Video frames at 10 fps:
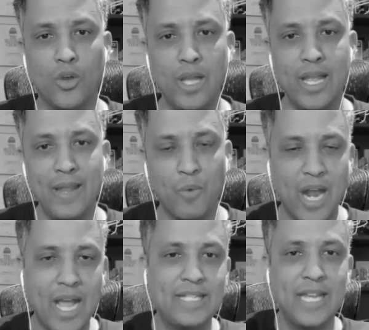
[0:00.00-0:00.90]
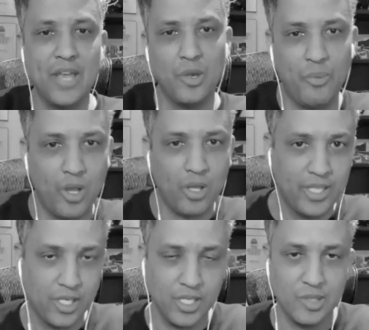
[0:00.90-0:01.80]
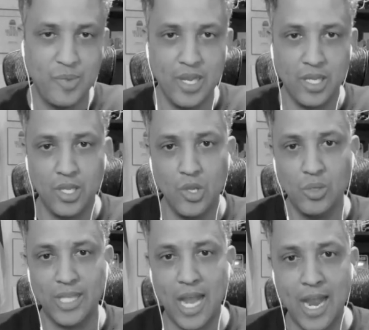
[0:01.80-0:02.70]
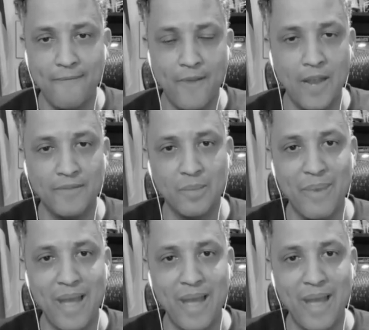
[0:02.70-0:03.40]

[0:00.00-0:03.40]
when I see other politicians being cute with the high fives,